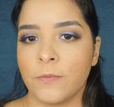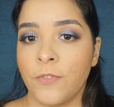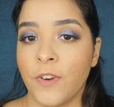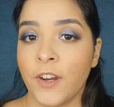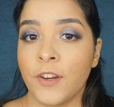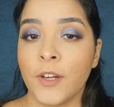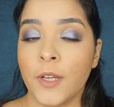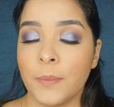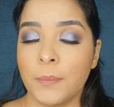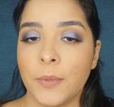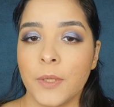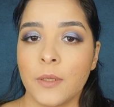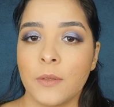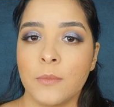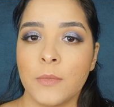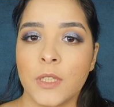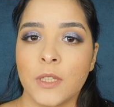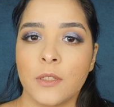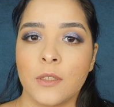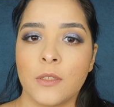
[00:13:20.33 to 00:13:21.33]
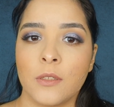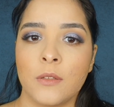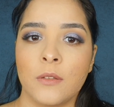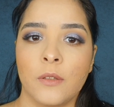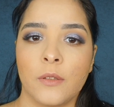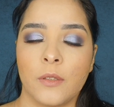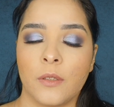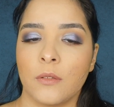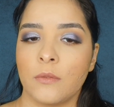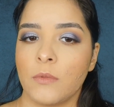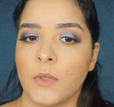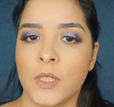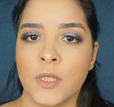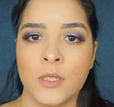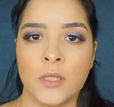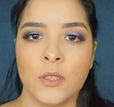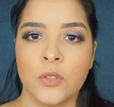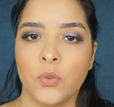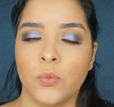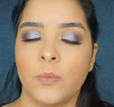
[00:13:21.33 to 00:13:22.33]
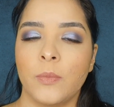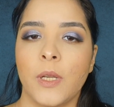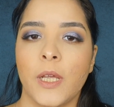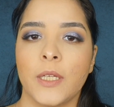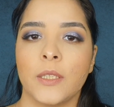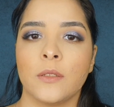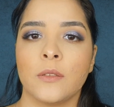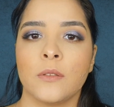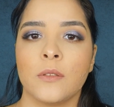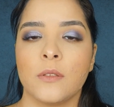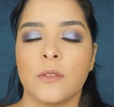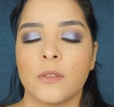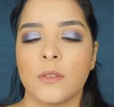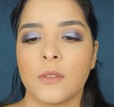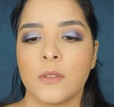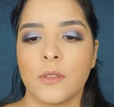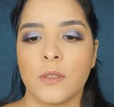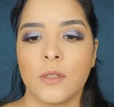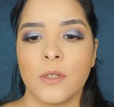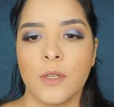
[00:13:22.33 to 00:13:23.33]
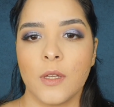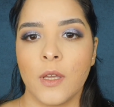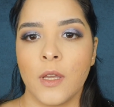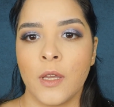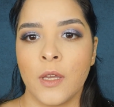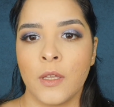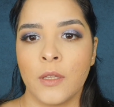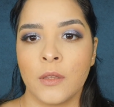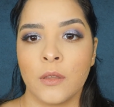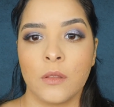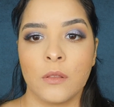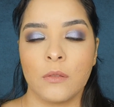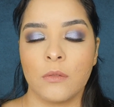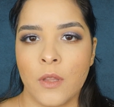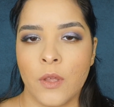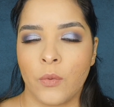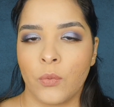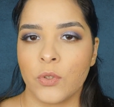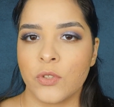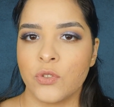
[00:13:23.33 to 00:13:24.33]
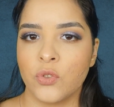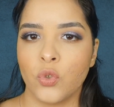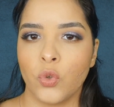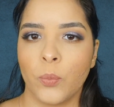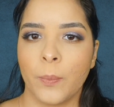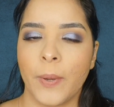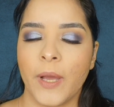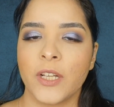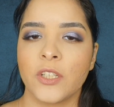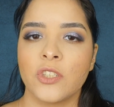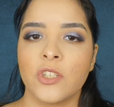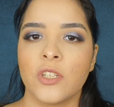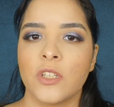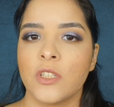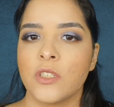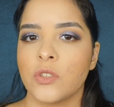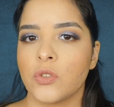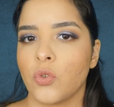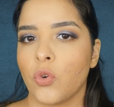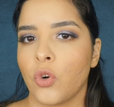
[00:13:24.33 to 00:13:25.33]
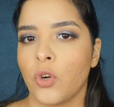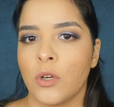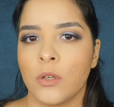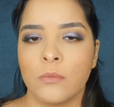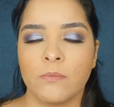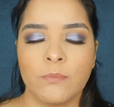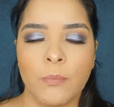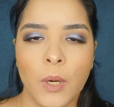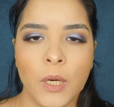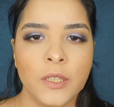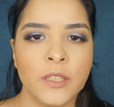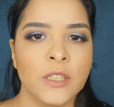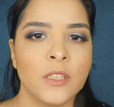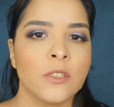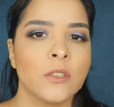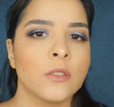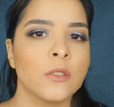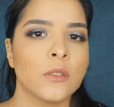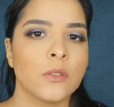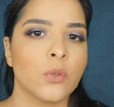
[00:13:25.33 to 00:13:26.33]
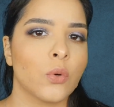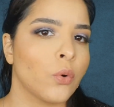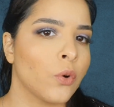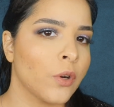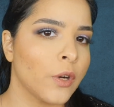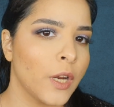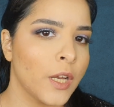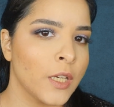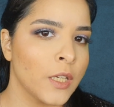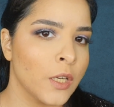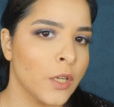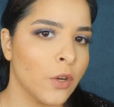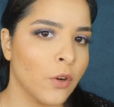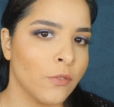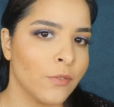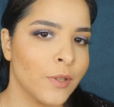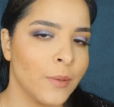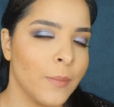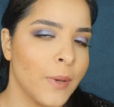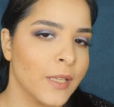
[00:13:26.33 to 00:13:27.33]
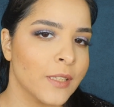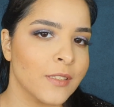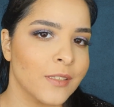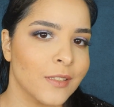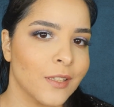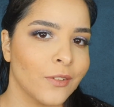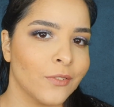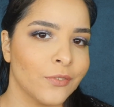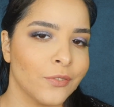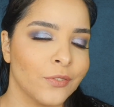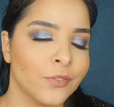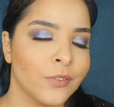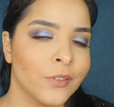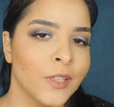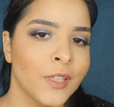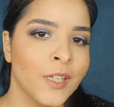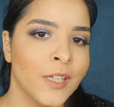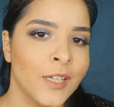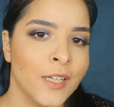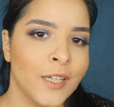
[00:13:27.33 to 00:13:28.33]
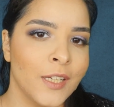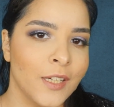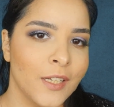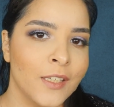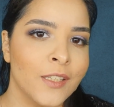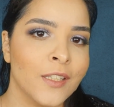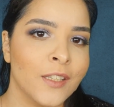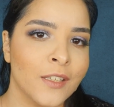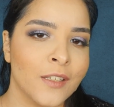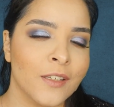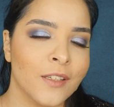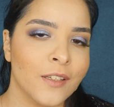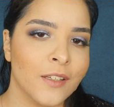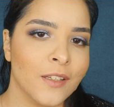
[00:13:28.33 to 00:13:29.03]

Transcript: very pigmented, easy to blend, and there was no patchiness or muddiness or any of the bad stuff in it